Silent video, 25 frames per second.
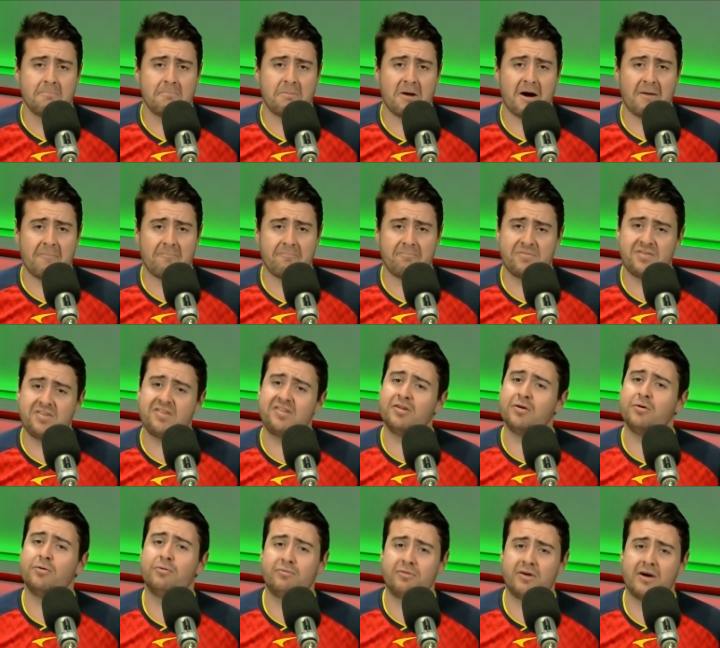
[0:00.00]
but
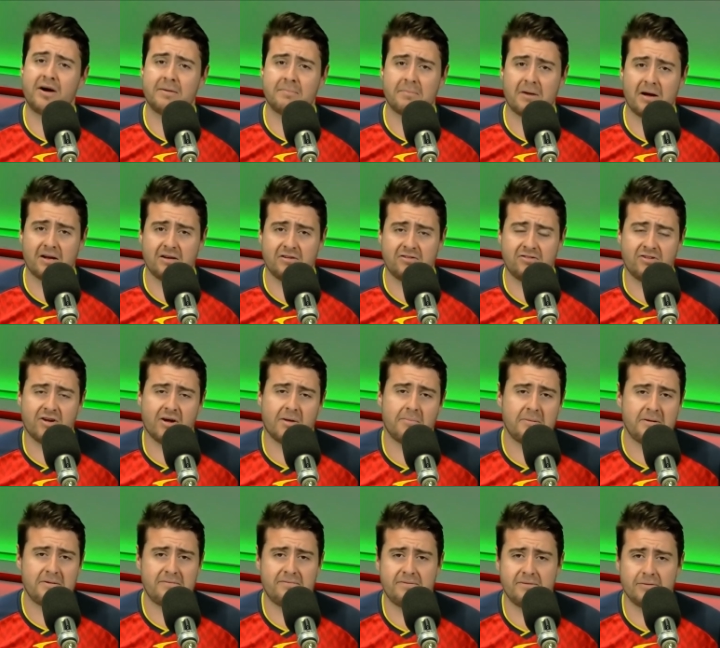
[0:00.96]
still very much a
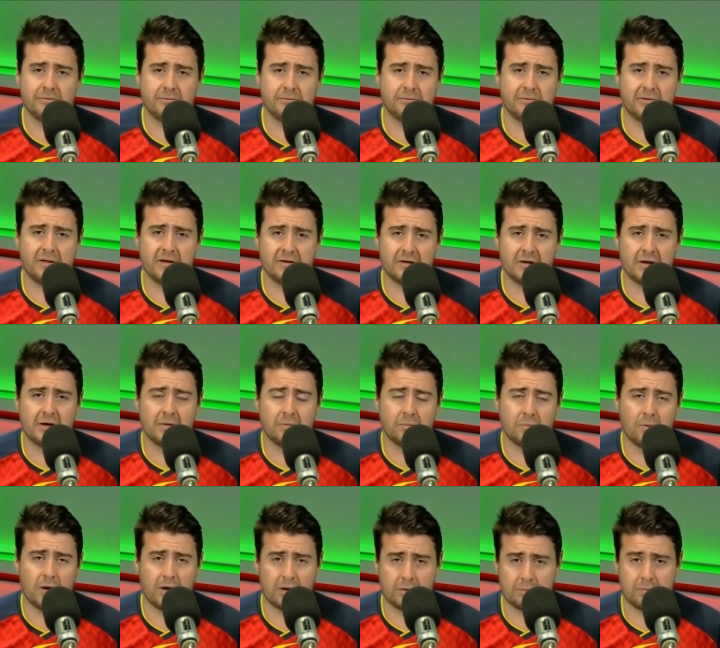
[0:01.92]
midfield that you can
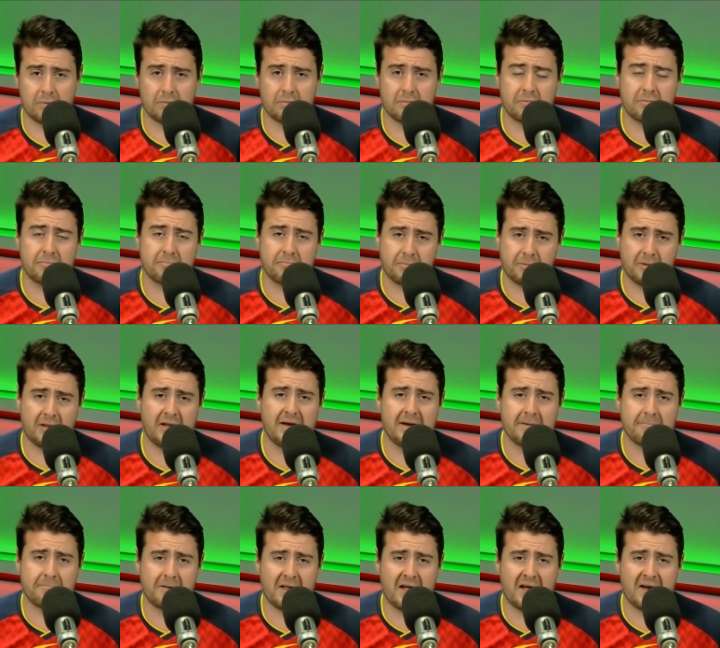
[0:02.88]
work with, with plenty
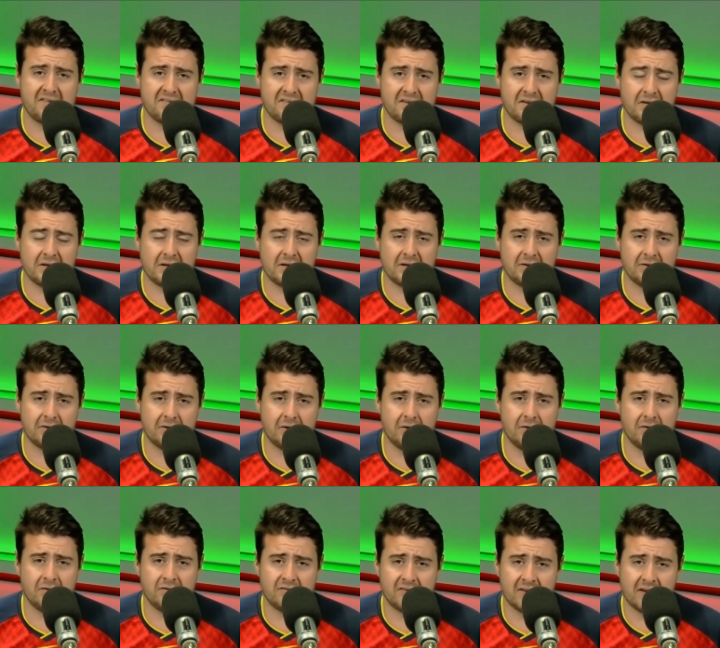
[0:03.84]
of players that you can
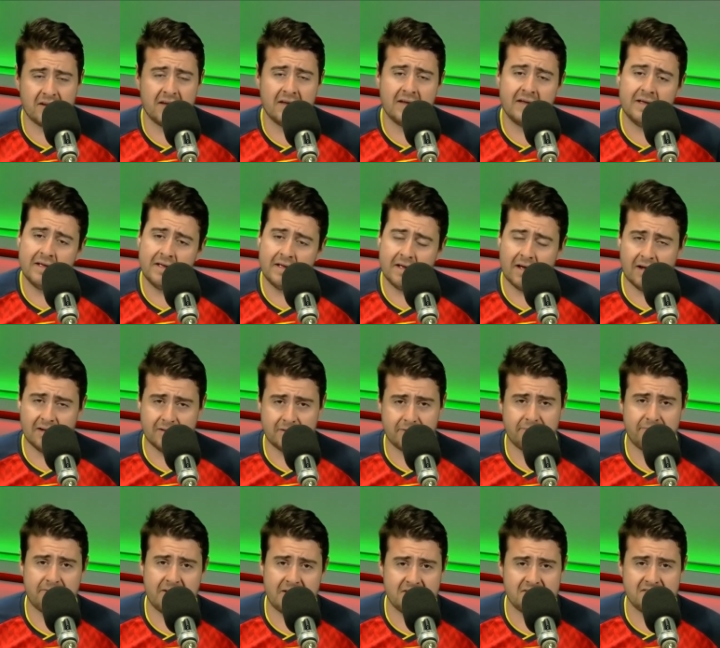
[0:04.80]
use a
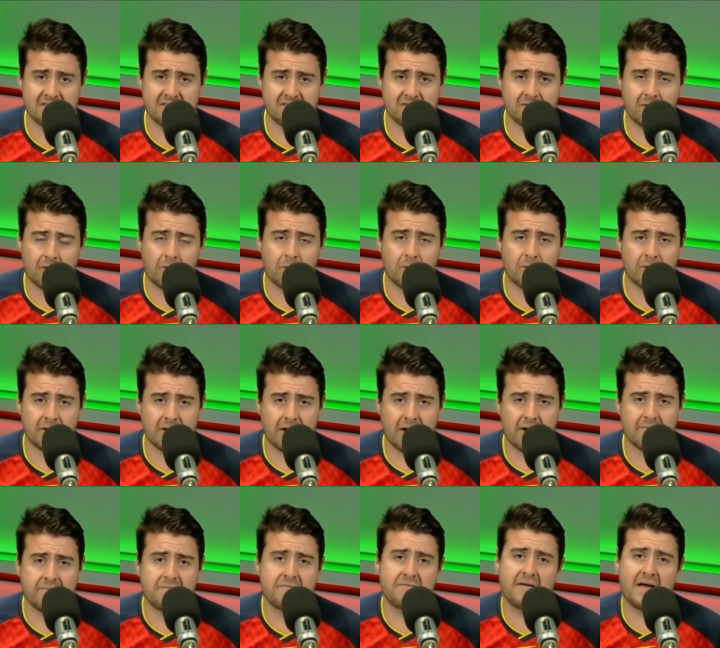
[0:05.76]
defence that's not good
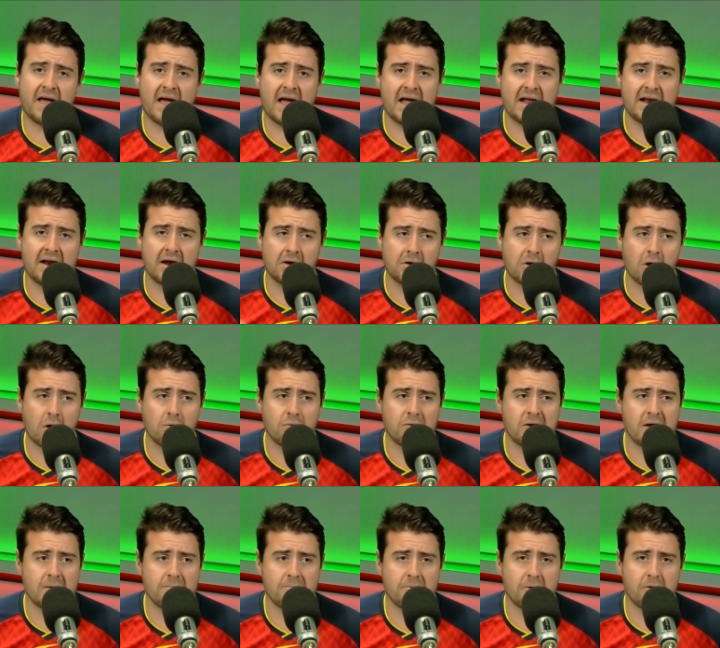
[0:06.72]
enough, and a
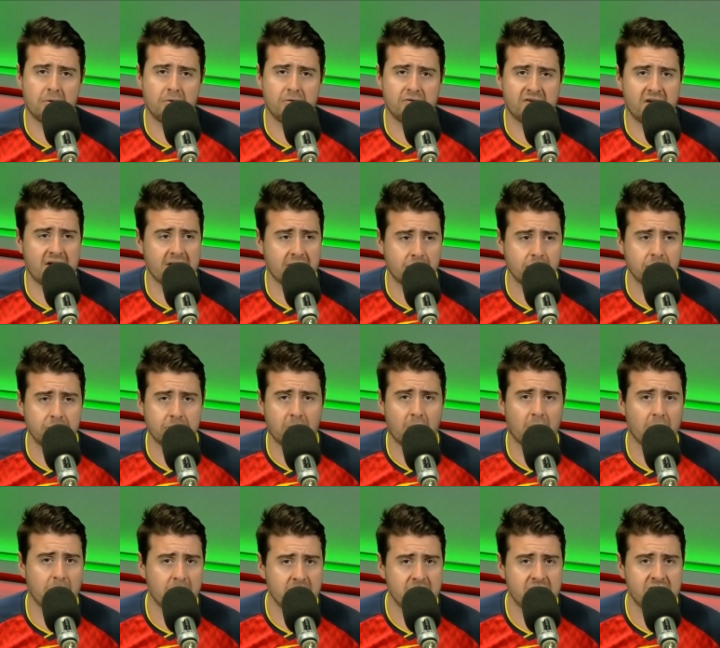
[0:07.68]
goalkeeper who's had good
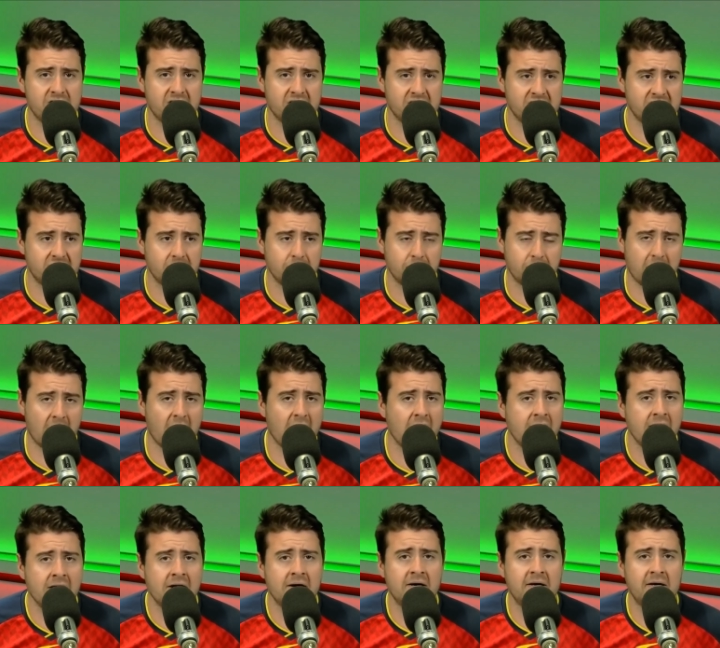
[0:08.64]
moments is still
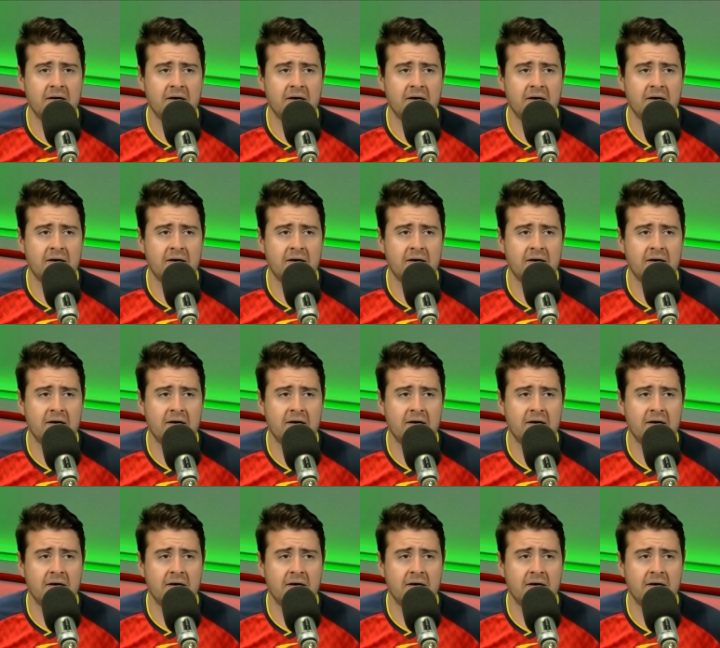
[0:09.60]
young.